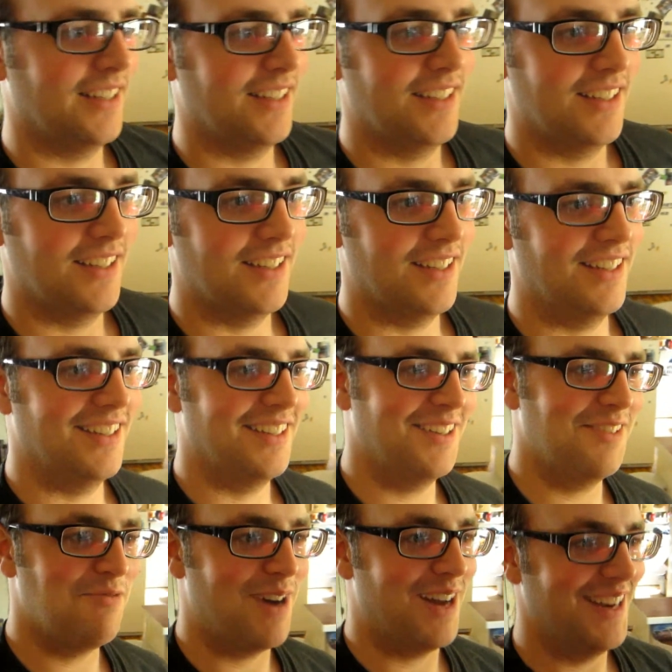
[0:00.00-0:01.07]
Seriously?
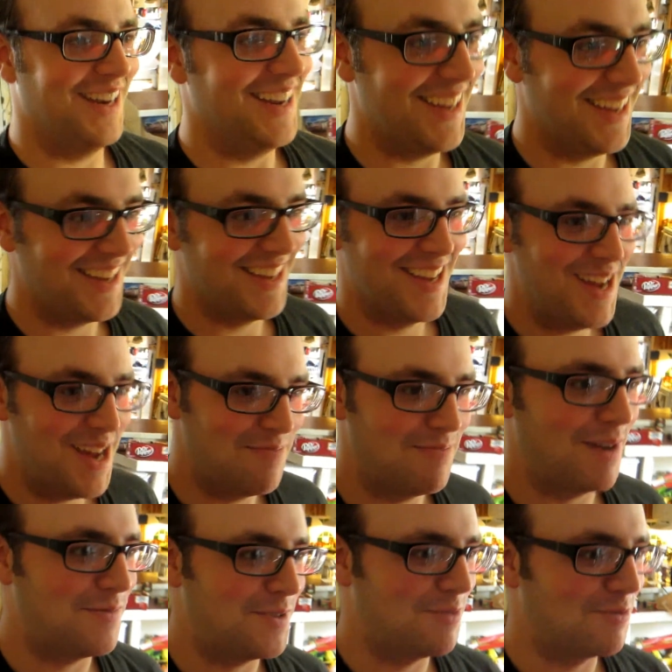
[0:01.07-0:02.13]
What?
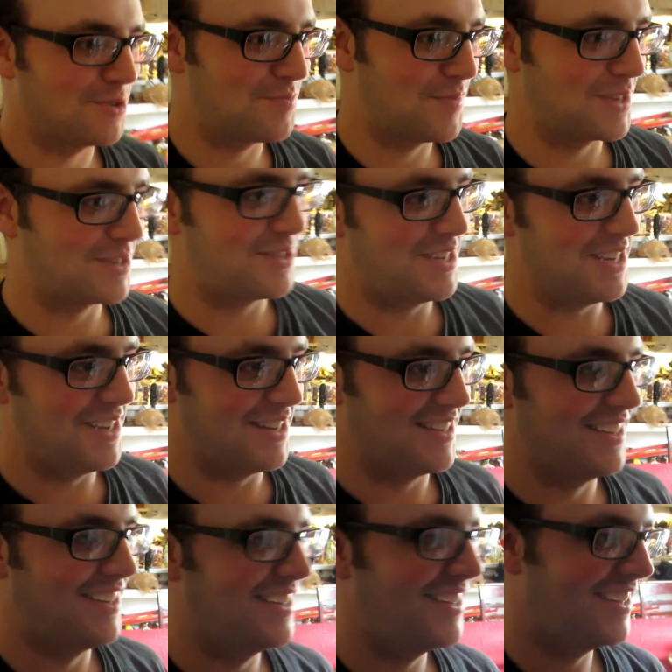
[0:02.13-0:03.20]
My viewers must see it
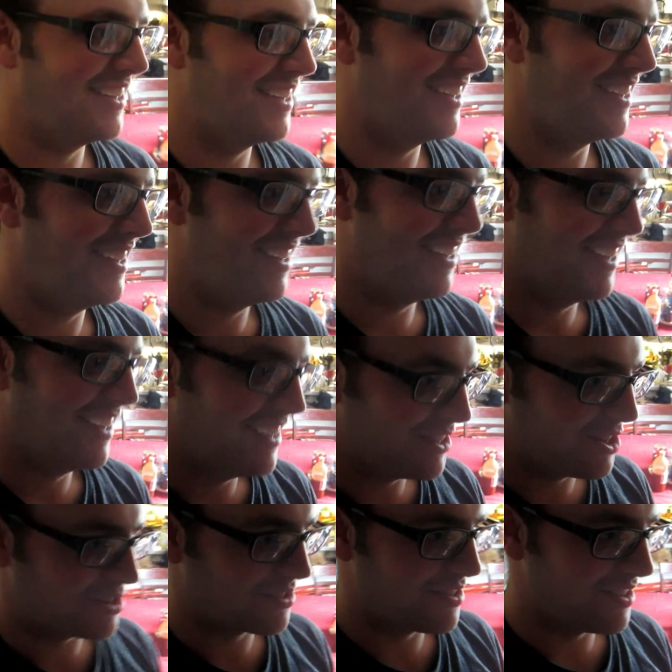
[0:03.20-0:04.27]

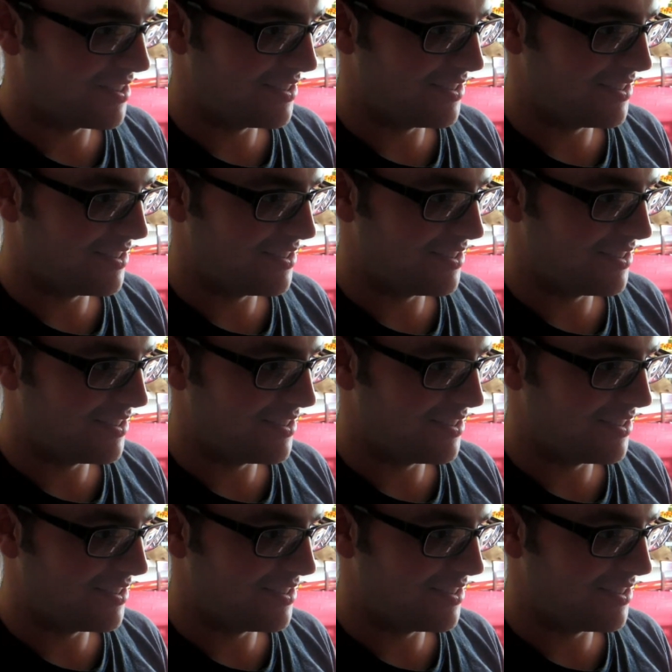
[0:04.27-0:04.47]
just